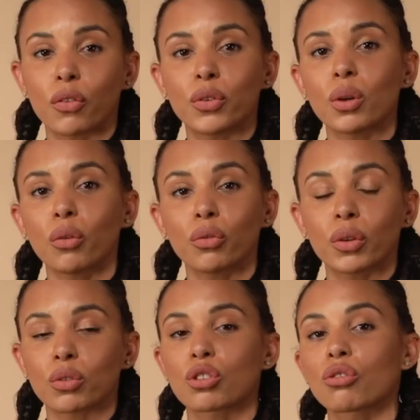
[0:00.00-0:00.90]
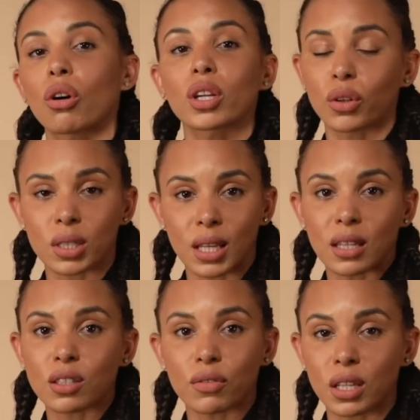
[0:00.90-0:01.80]
If you don't feel strong in your
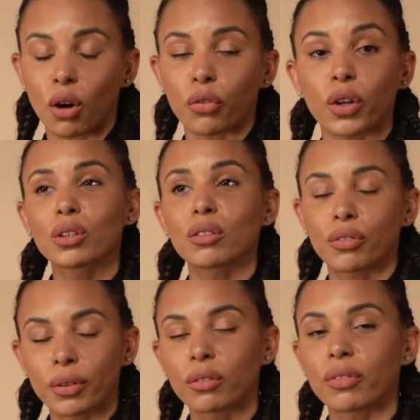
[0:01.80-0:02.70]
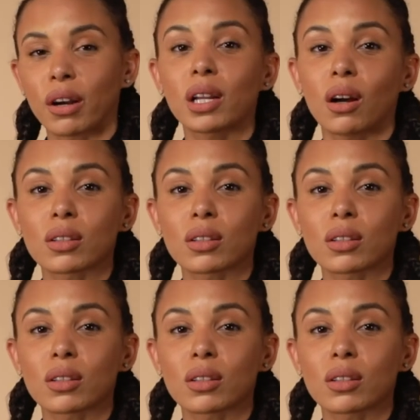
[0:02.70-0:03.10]
sense of self, you can feel very